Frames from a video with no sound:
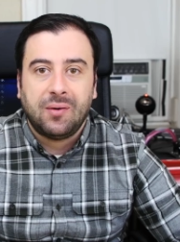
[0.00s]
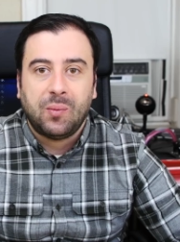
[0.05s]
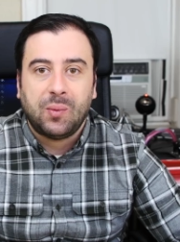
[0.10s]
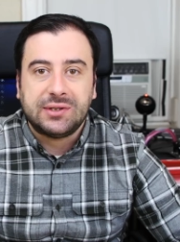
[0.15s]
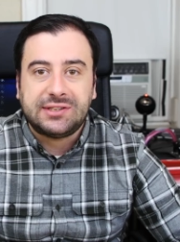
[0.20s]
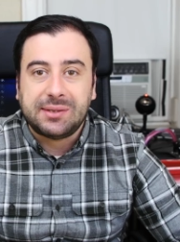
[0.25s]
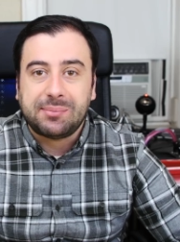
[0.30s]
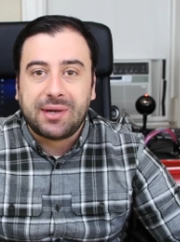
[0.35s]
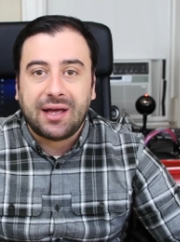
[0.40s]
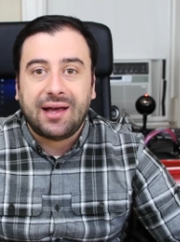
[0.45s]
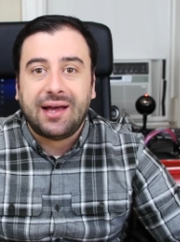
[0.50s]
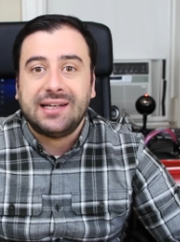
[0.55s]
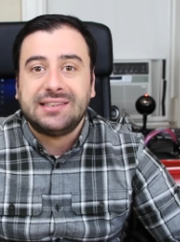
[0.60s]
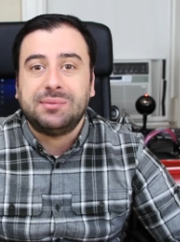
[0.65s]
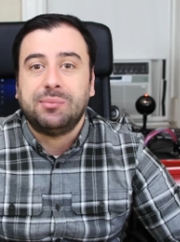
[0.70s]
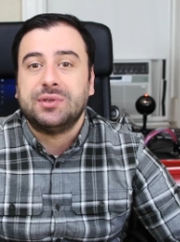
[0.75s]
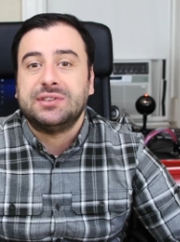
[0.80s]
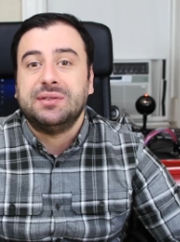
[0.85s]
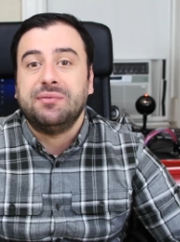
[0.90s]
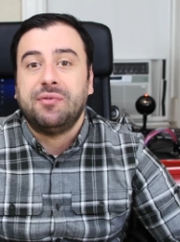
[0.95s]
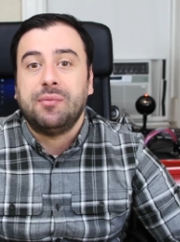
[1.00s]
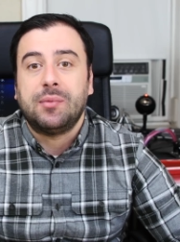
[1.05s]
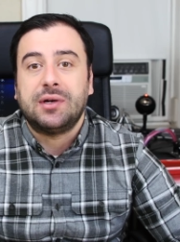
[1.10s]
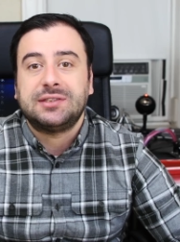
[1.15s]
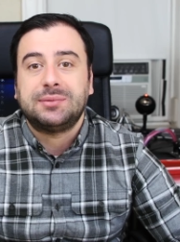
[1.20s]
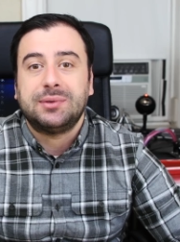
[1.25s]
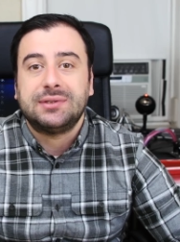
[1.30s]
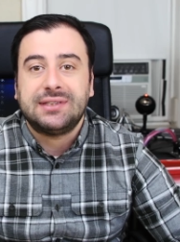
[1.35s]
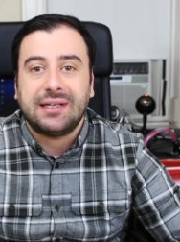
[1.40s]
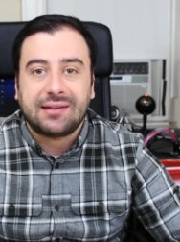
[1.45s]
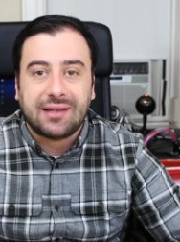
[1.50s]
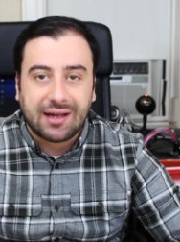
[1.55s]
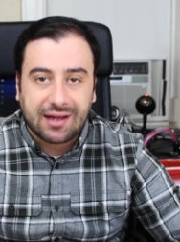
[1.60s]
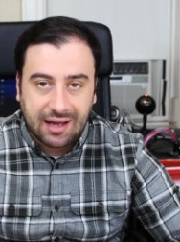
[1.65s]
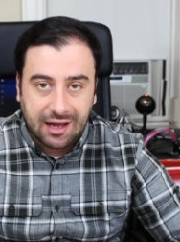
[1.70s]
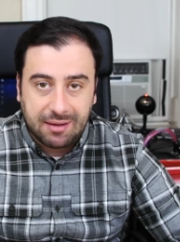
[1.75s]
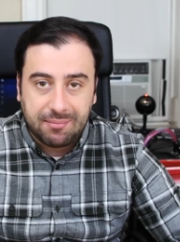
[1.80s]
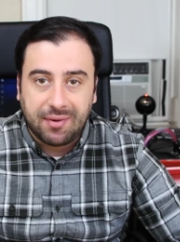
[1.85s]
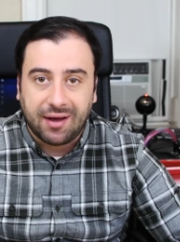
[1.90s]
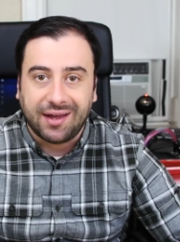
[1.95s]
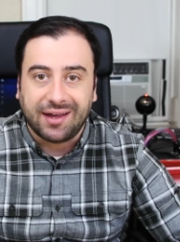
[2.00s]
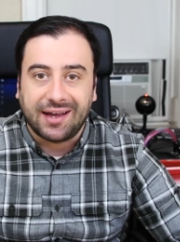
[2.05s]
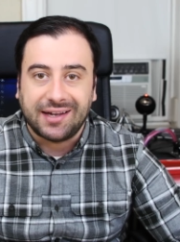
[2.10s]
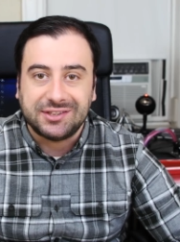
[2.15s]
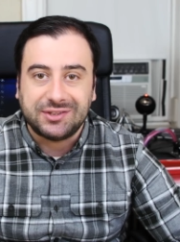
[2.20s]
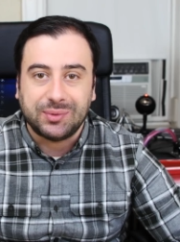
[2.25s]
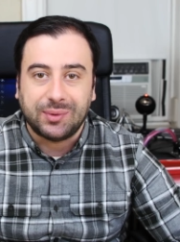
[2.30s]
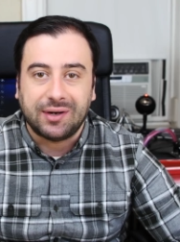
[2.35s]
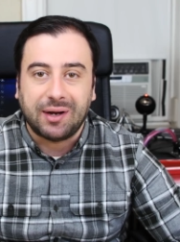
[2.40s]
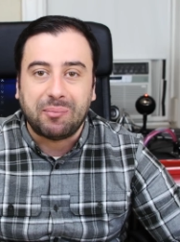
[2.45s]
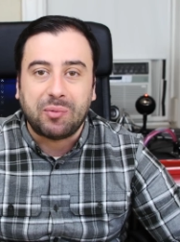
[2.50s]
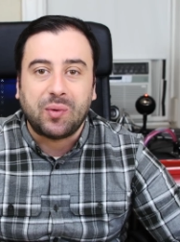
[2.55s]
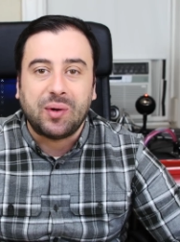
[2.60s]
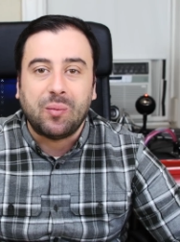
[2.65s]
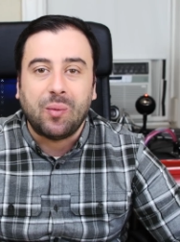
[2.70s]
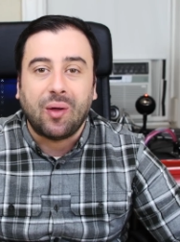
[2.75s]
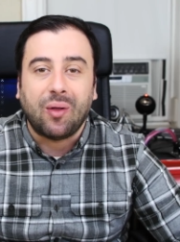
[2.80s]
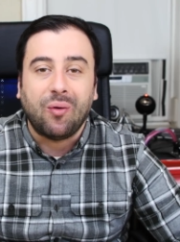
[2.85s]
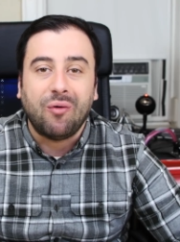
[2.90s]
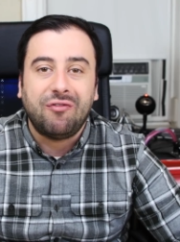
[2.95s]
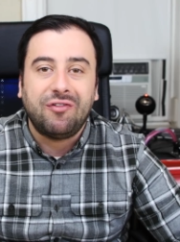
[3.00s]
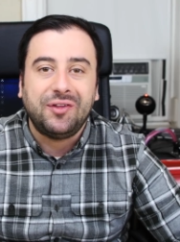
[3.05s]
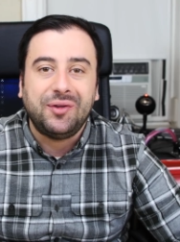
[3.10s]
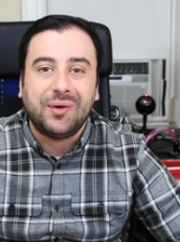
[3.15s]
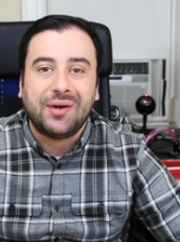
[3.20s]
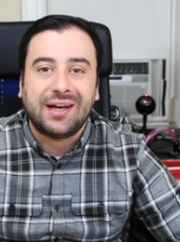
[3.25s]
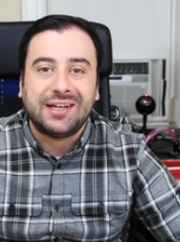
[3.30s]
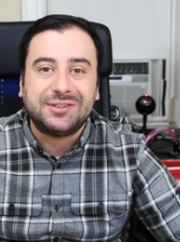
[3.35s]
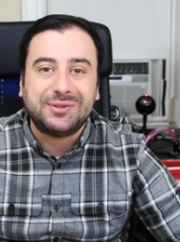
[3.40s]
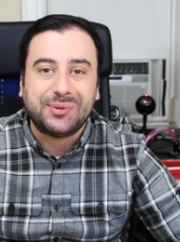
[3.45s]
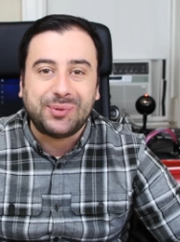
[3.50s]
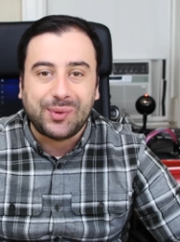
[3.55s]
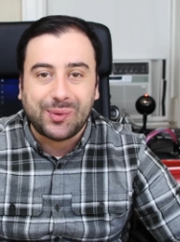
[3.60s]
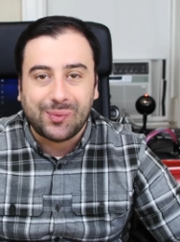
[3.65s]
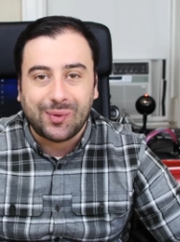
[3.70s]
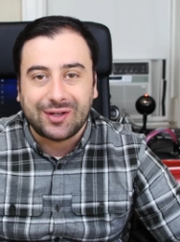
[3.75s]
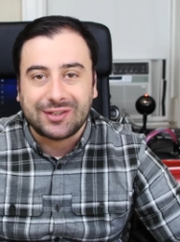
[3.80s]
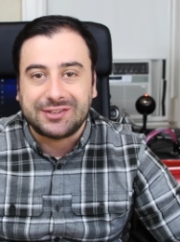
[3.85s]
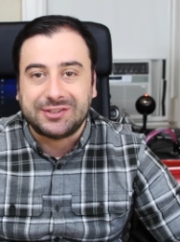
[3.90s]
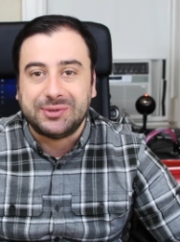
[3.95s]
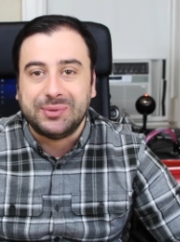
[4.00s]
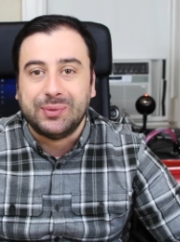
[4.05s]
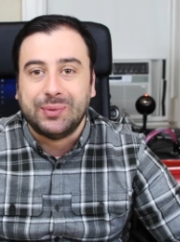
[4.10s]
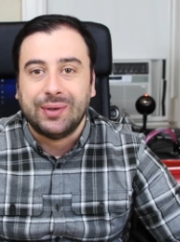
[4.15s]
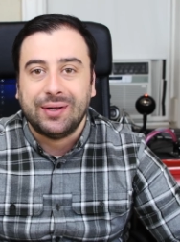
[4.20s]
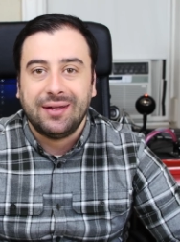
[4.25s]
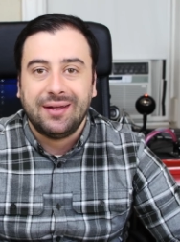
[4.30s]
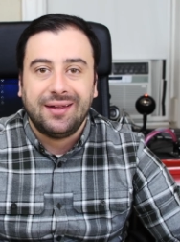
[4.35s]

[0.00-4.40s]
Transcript: What's up guys, I'm Rasim from Rasmurtech.com. How you guys doing? I'm doing well. Hopefully you guys are doing well too.